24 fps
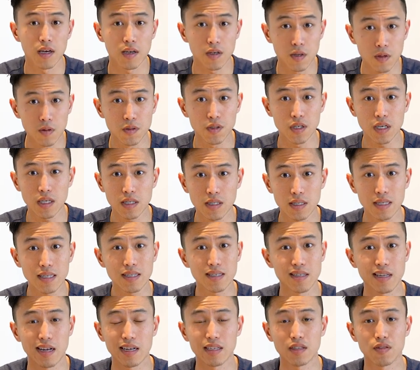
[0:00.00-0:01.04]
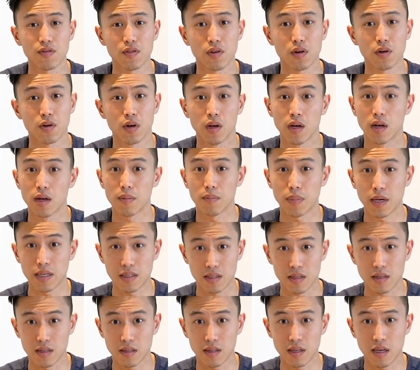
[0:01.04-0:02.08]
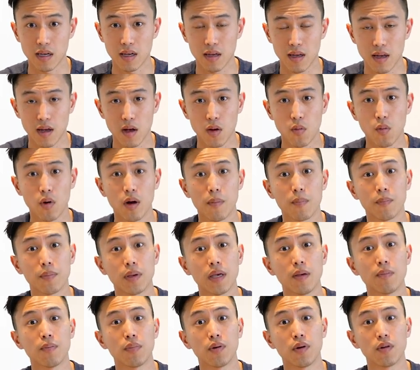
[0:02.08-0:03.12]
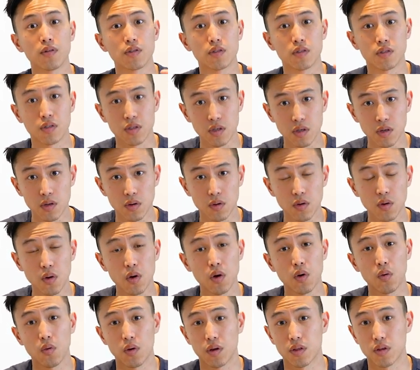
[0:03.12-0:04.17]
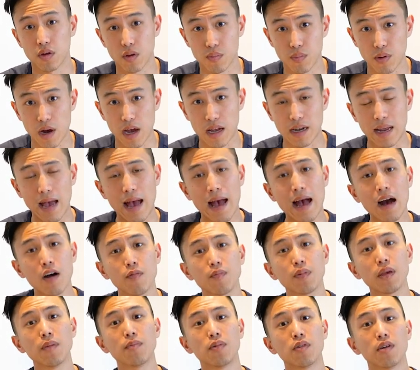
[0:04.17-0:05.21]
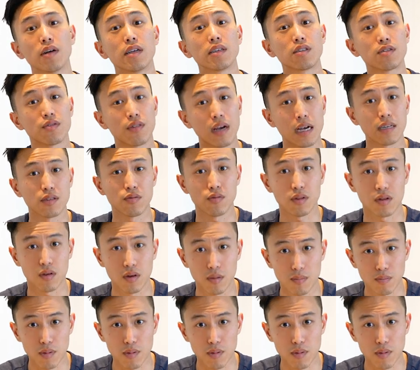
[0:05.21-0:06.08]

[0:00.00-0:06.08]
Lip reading: UGC stands for basically what people do with your brand, how people interact with your